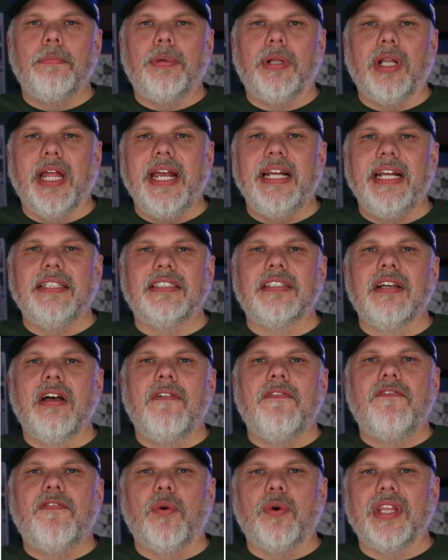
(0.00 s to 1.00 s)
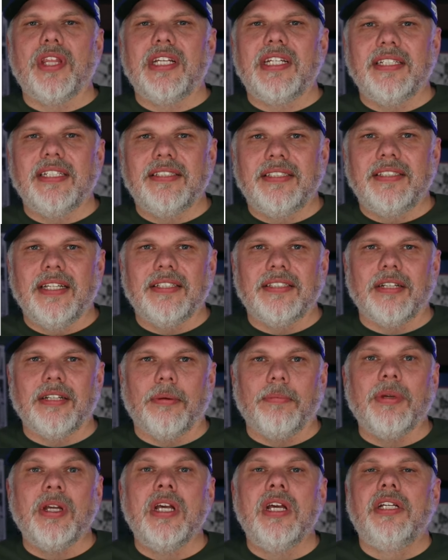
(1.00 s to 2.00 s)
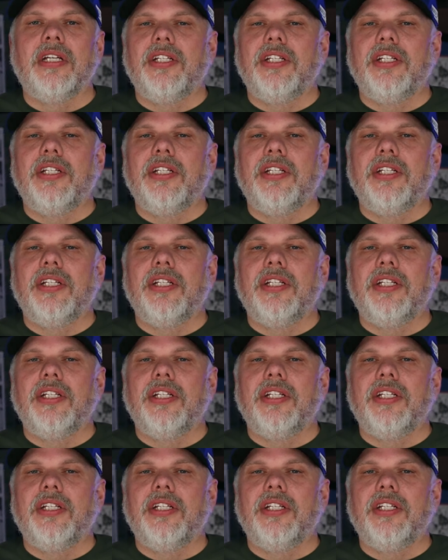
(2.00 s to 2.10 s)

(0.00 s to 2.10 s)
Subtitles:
plates for the disc system.